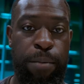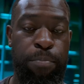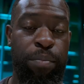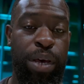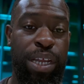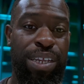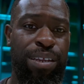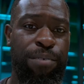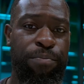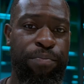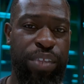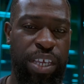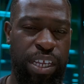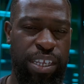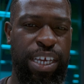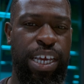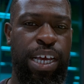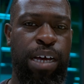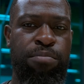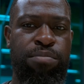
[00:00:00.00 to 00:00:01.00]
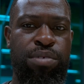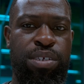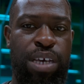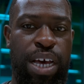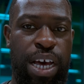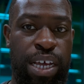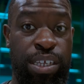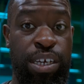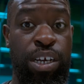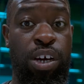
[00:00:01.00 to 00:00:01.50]
but it comes
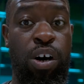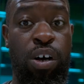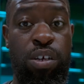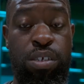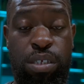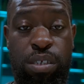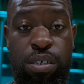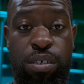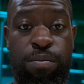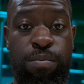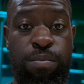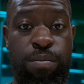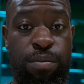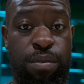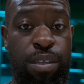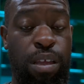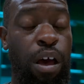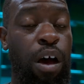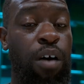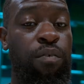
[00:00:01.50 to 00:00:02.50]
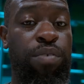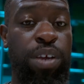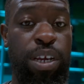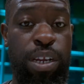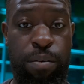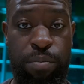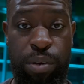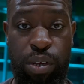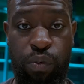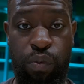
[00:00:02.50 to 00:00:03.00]
at the cost of
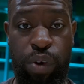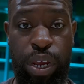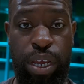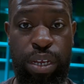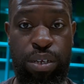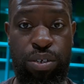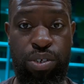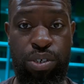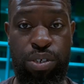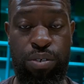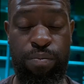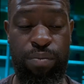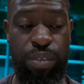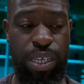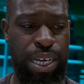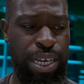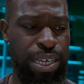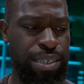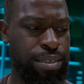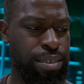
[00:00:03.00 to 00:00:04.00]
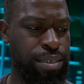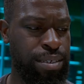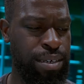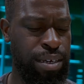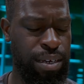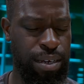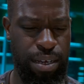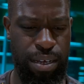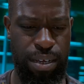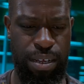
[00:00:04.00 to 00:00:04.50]
dynamic range, as
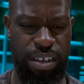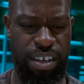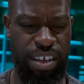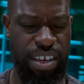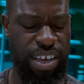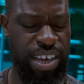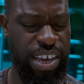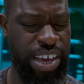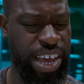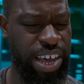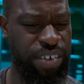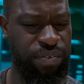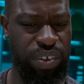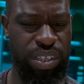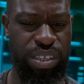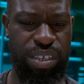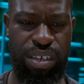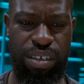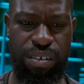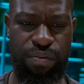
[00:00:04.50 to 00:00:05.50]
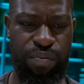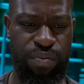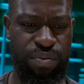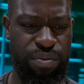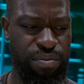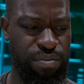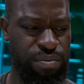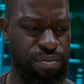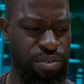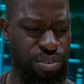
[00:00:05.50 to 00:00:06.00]
everything
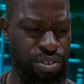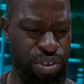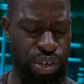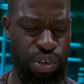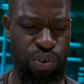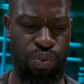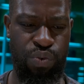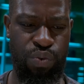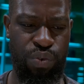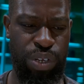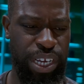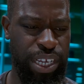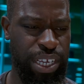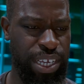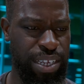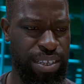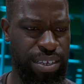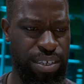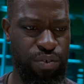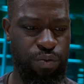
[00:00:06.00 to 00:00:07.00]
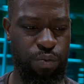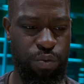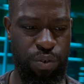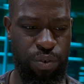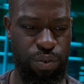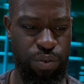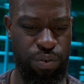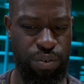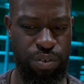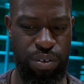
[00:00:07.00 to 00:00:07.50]
new, like in this
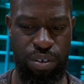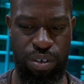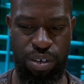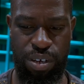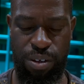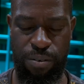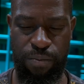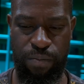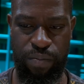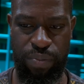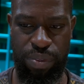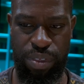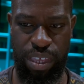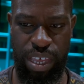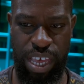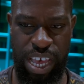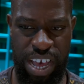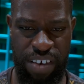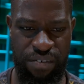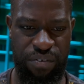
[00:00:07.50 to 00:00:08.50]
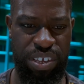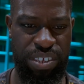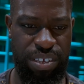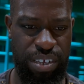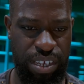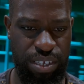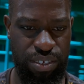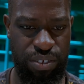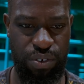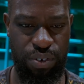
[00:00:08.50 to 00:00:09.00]
world, every
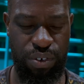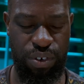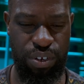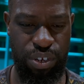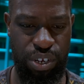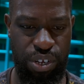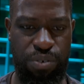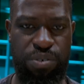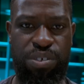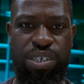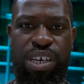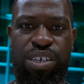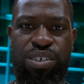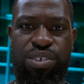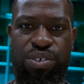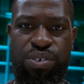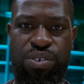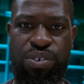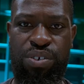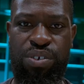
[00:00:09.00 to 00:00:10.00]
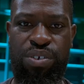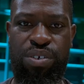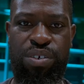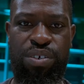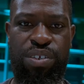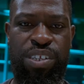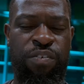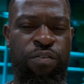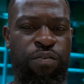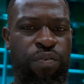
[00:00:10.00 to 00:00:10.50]
sensor, new sensor,
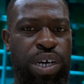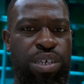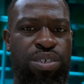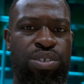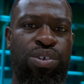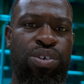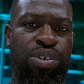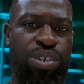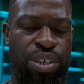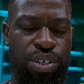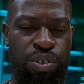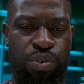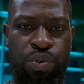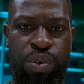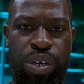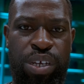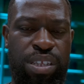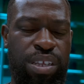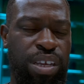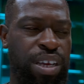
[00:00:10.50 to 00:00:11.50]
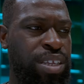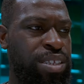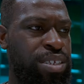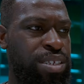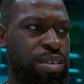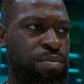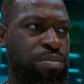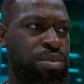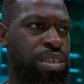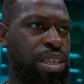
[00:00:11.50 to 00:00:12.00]
the faster they do it, it
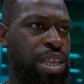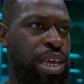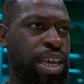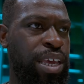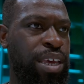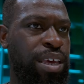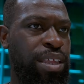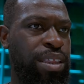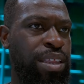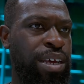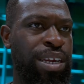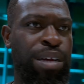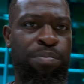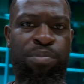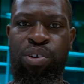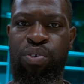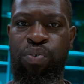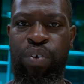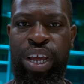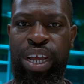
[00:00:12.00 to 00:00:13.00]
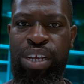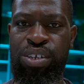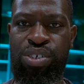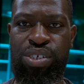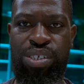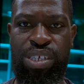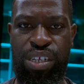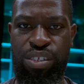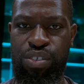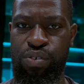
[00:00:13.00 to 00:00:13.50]
seems like dynamic
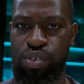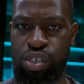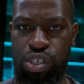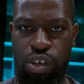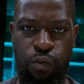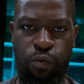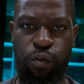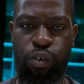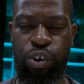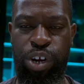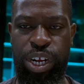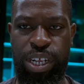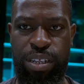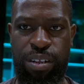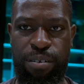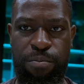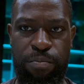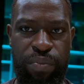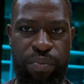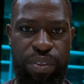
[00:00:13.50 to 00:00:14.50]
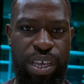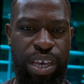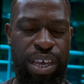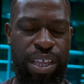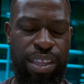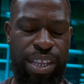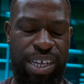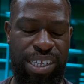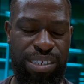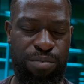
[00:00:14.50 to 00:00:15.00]
range tend to suffer.
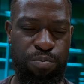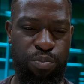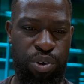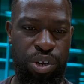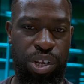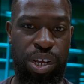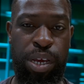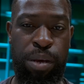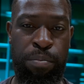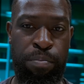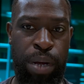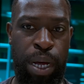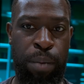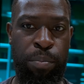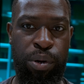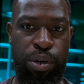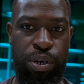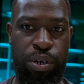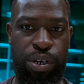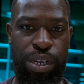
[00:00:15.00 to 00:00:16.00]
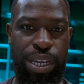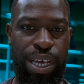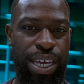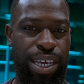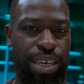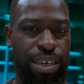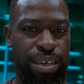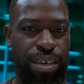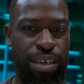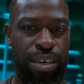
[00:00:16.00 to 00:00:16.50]
And that's pretty a bummer.
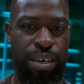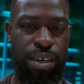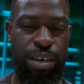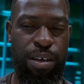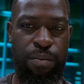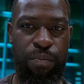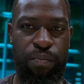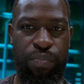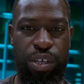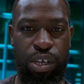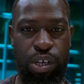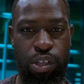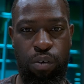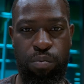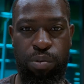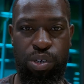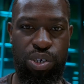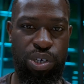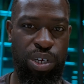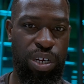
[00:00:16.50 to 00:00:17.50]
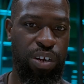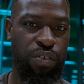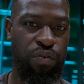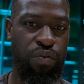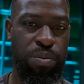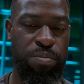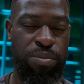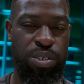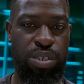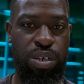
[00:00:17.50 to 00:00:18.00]
Like the global shutter
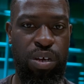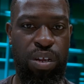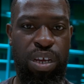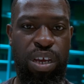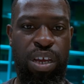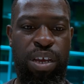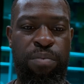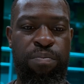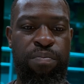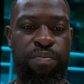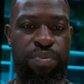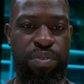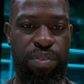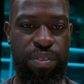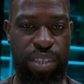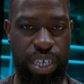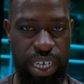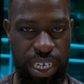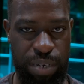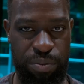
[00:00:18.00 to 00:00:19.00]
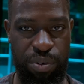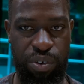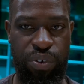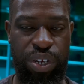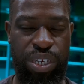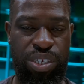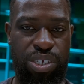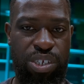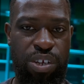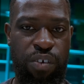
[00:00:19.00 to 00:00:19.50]
from Sony, dynamic
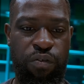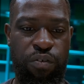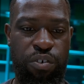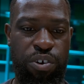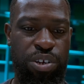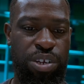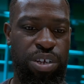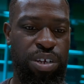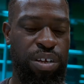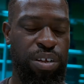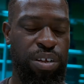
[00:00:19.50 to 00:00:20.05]
range suffered.